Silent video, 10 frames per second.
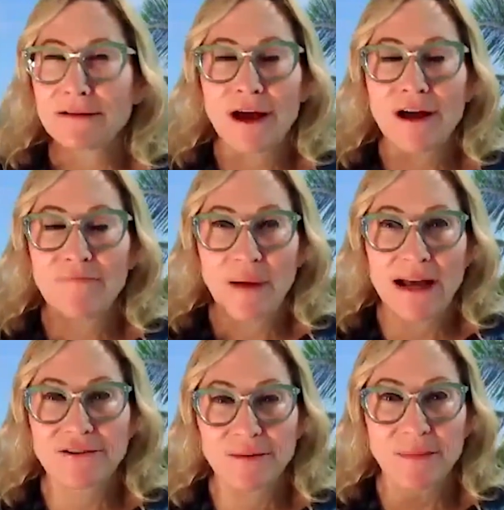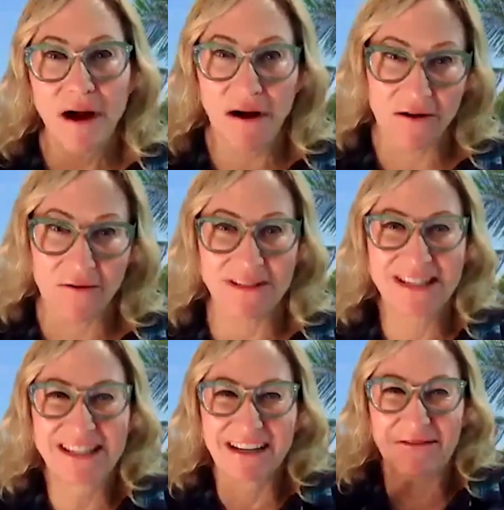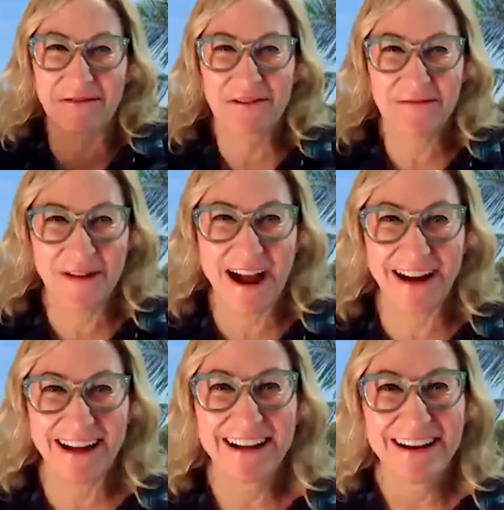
love Patrick Mahomes, the quarterback